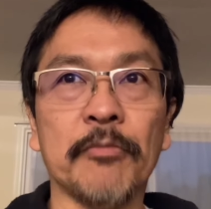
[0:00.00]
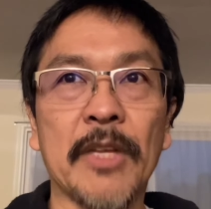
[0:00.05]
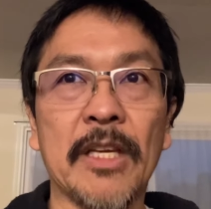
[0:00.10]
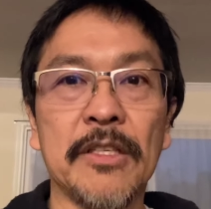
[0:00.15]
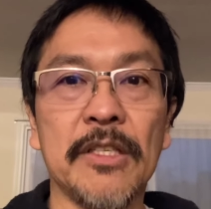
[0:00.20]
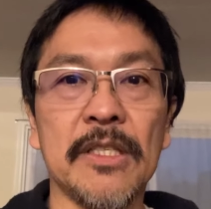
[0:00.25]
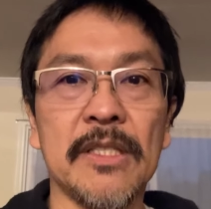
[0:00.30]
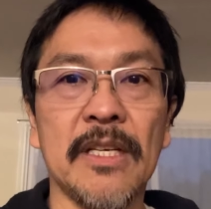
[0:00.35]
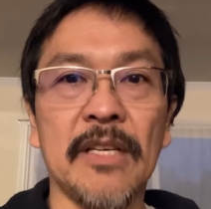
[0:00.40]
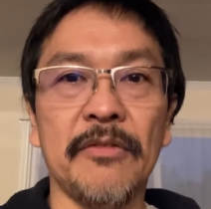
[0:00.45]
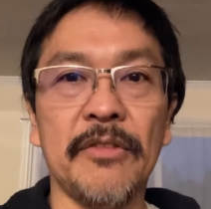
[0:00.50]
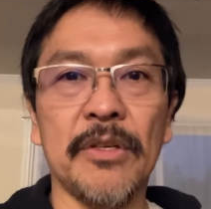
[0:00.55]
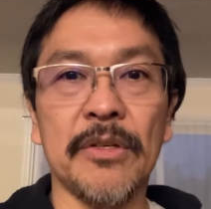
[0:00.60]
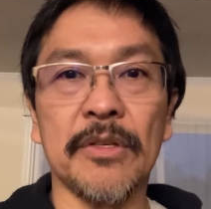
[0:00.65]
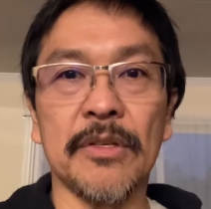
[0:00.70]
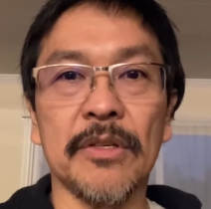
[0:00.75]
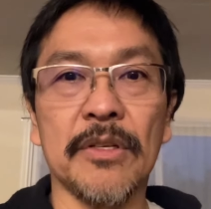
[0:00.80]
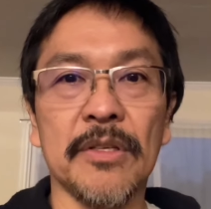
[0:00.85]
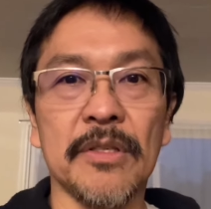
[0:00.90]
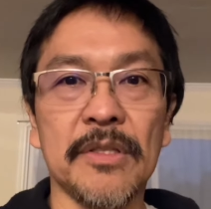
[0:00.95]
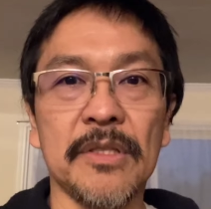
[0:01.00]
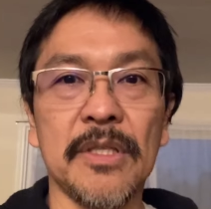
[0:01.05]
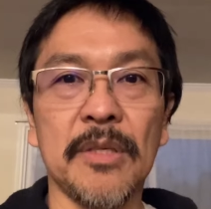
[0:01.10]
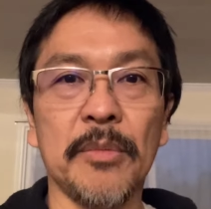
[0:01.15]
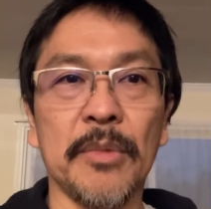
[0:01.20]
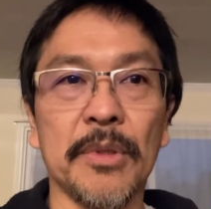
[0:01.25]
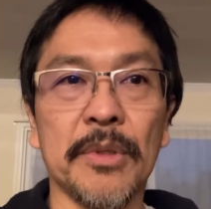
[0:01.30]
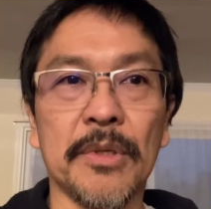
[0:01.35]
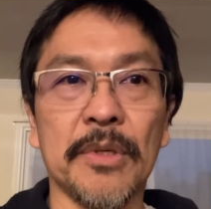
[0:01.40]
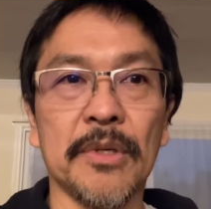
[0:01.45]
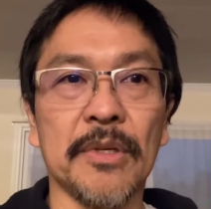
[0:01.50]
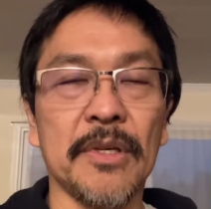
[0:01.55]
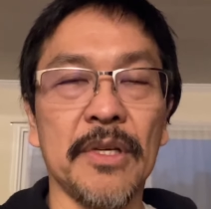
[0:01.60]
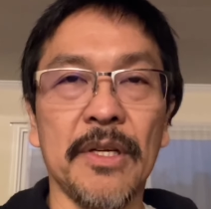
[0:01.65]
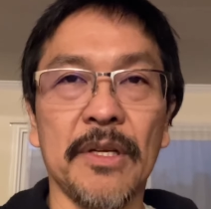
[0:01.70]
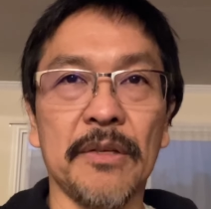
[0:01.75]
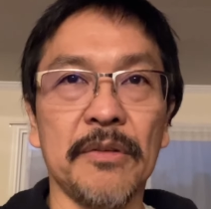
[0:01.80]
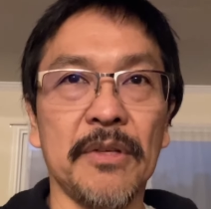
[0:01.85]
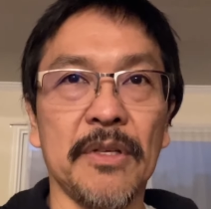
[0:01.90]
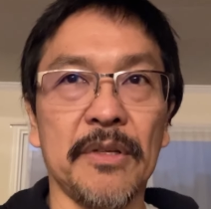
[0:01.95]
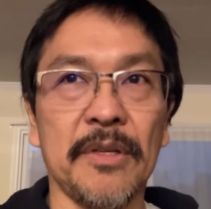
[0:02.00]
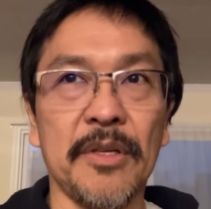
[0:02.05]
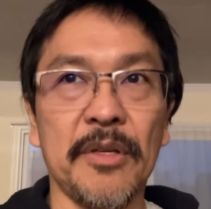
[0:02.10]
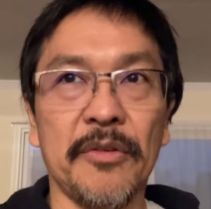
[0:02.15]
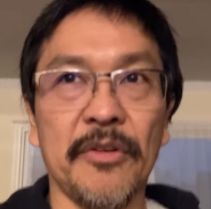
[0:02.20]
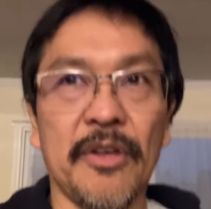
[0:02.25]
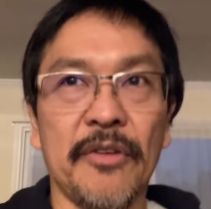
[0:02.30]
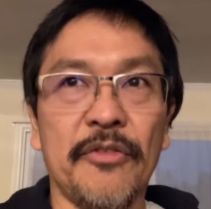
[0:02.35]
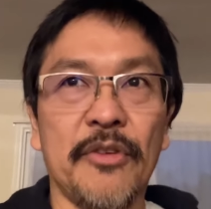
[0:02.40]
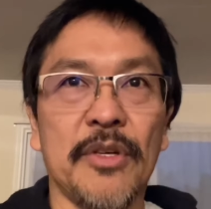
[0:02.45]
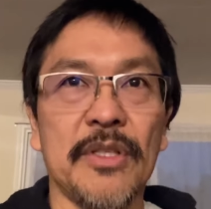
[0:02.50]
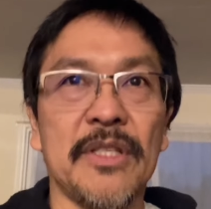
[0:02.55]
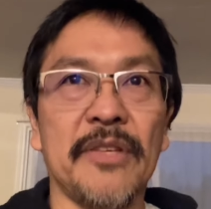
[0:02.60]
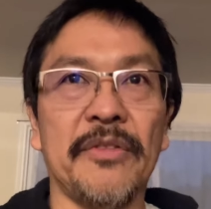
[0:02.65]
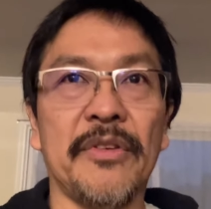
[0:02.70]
Just have your similar, of course,